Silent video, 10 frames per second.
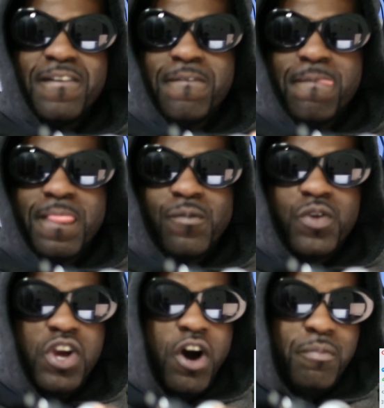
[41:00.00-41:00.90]
We
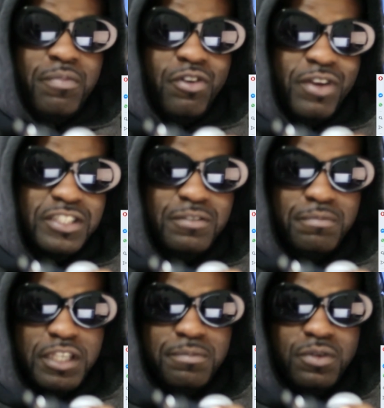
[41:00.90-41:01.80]
are progressing,
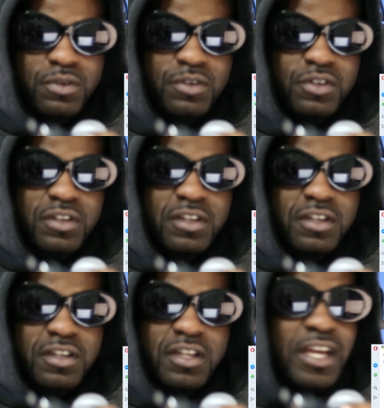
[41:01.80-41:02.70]
people.
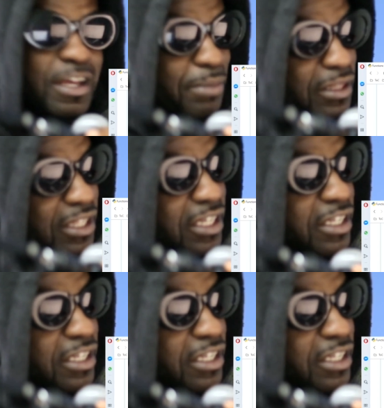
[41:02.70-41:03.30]
But then